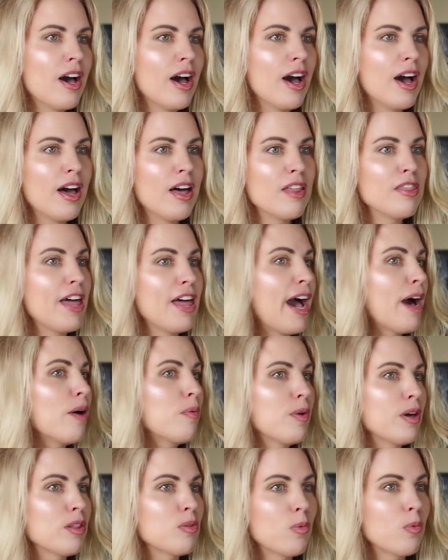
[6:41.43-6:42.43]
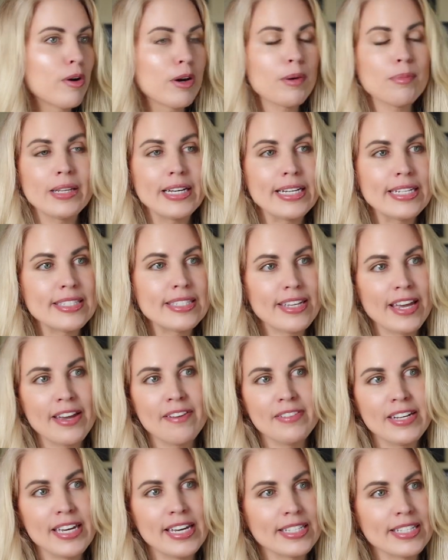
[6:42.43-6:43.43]
Uh, that with workplace
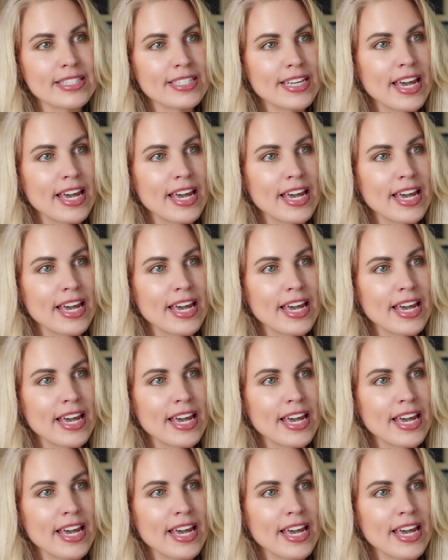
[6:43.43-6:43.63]
safety and